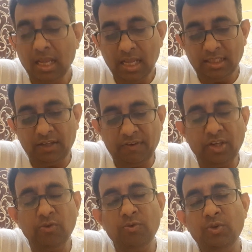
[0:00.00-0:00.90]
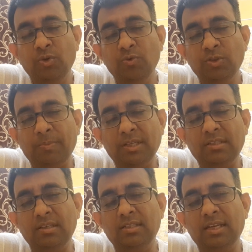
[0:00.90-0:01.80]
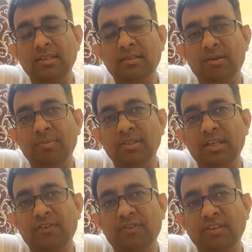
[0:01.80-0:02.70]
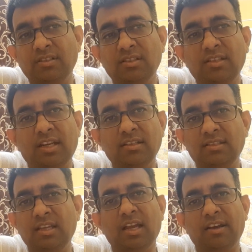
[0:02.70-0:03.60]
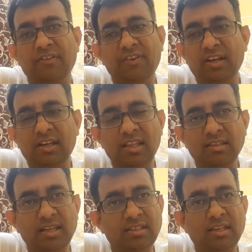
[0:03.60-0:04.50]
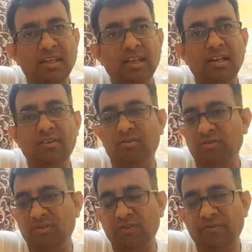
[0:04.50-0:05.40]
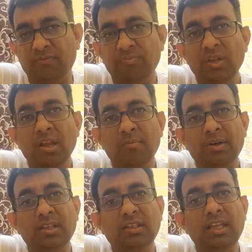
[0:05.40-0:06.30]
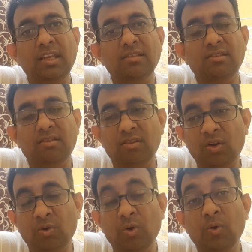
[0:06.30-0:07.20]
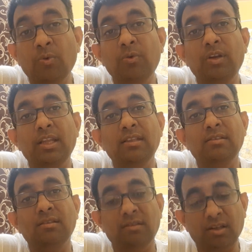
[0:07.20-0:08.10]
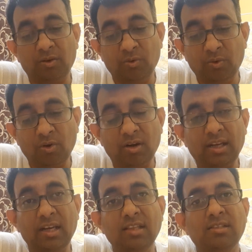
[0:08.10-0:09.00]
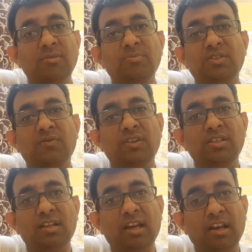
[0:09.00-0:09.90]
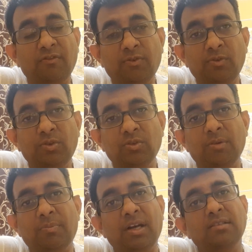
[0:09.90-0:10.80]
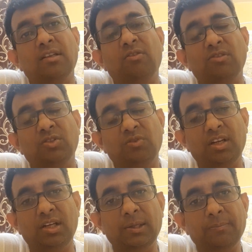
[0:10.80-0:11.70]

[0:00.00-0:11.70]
See, when you use pesticides, herbicides, fungicides, yeah, definitely insects are killed, but the thing is, the good organisms which are helpful to the plants are also killed.